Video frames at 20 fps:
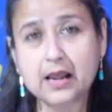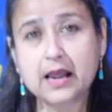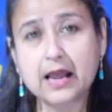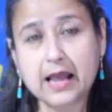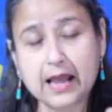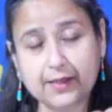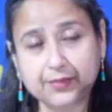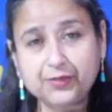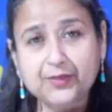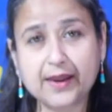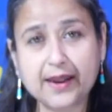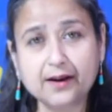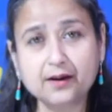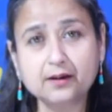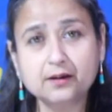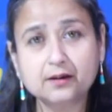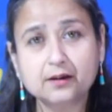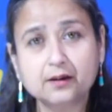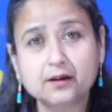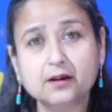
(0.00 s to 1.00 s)
And
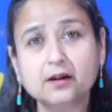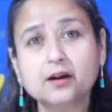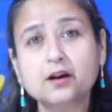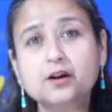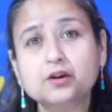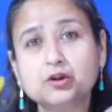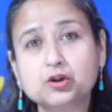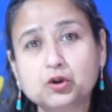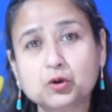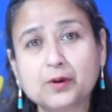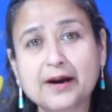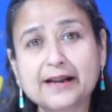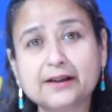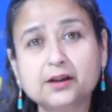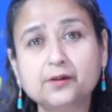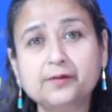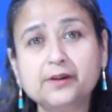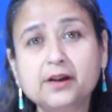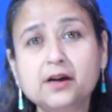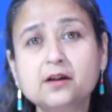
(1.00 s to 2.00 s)
then
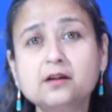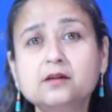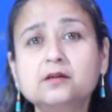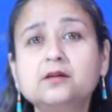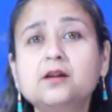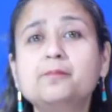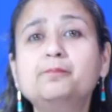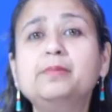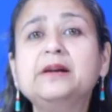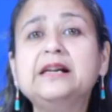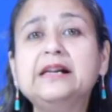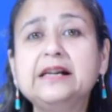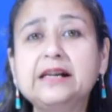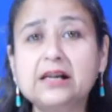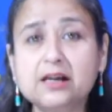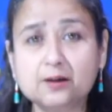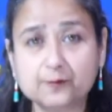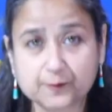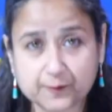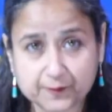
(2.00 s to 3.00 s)
together with it, the
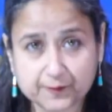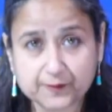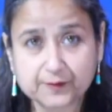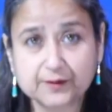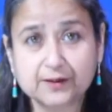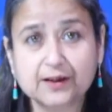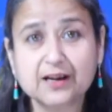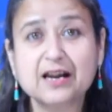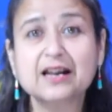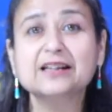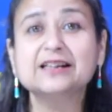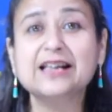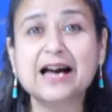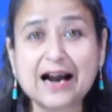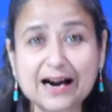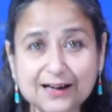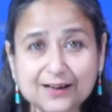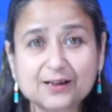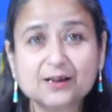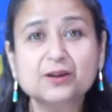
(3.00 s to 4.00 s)
belief
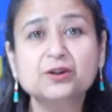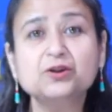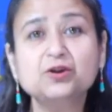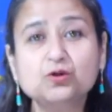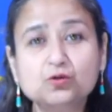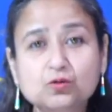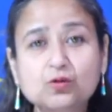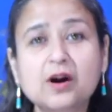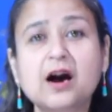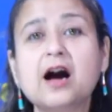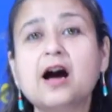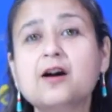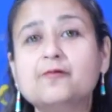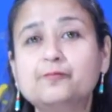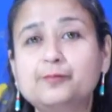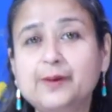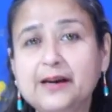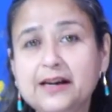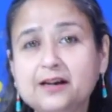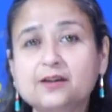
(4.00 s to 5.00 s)
that you
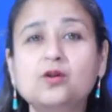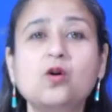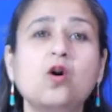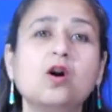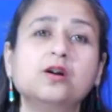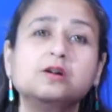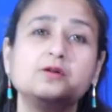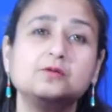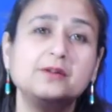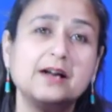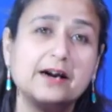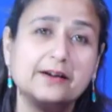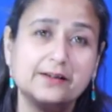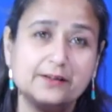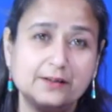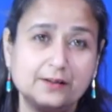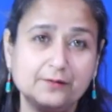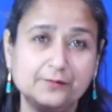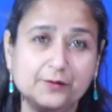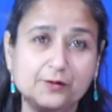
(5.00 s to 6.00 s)
have been called to that
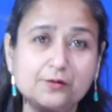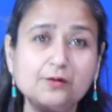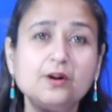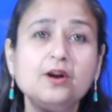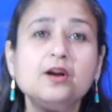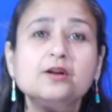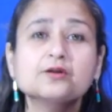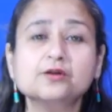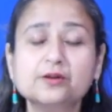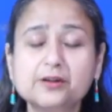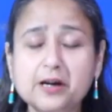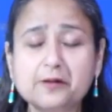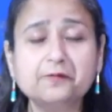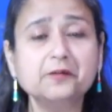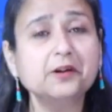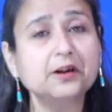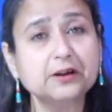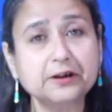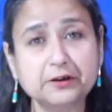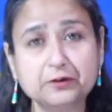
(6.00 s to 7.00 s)
interview. So
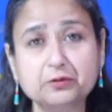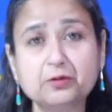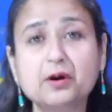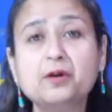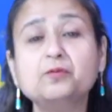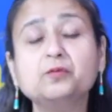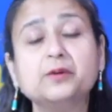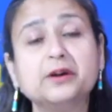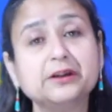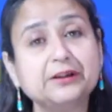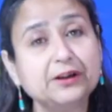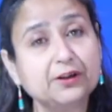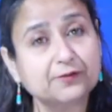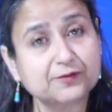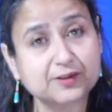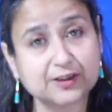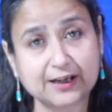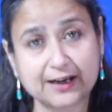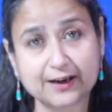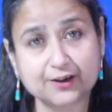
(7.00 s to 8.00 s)
definitely you are worthy
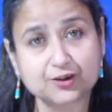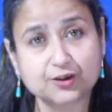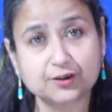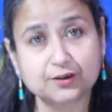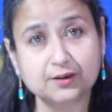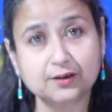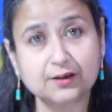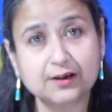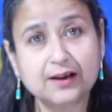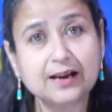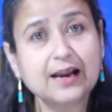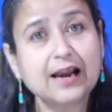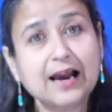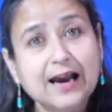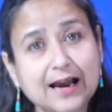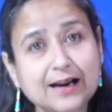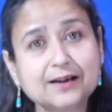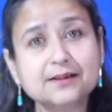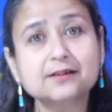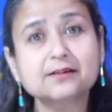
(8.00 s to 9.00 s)
of selection,
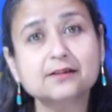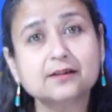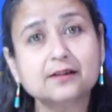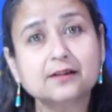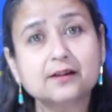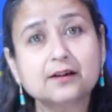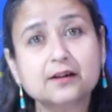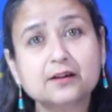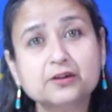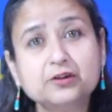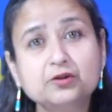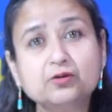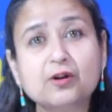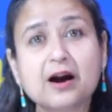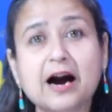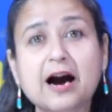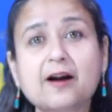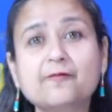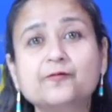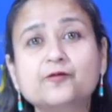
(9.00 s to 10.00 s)
and you
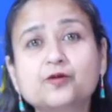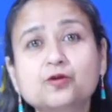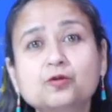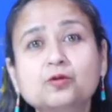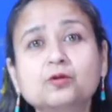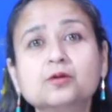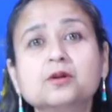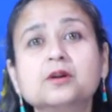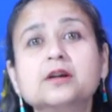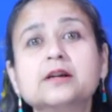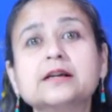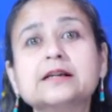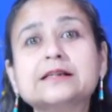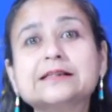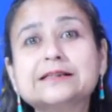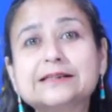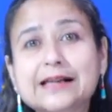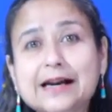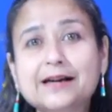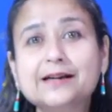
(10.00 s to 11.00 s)
have to
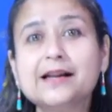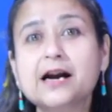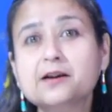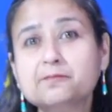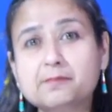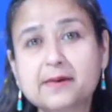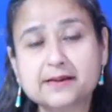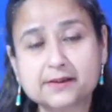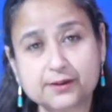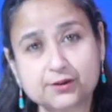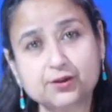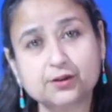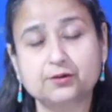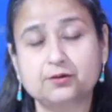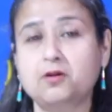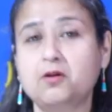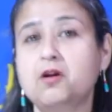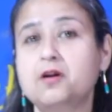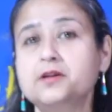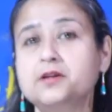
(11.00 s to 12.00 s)
send that message
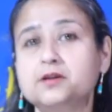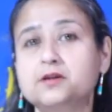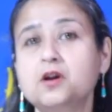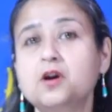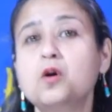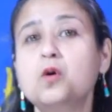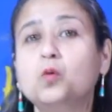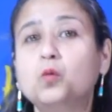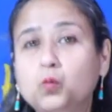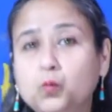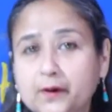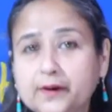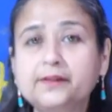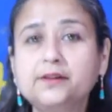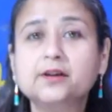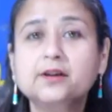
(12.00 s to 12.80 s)
across with the